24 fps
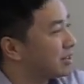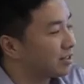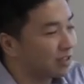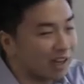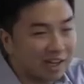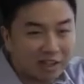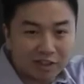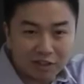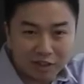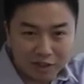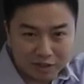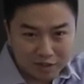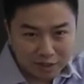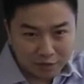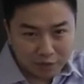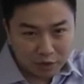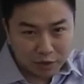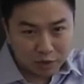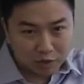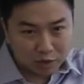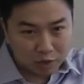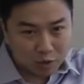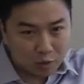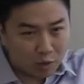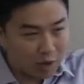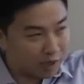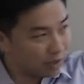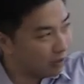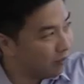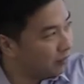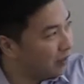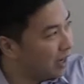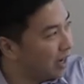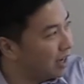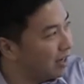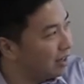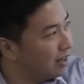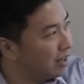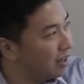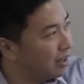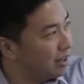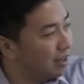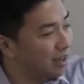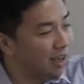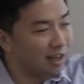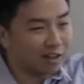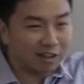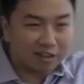decidedly difficult to quantify,
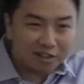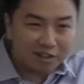in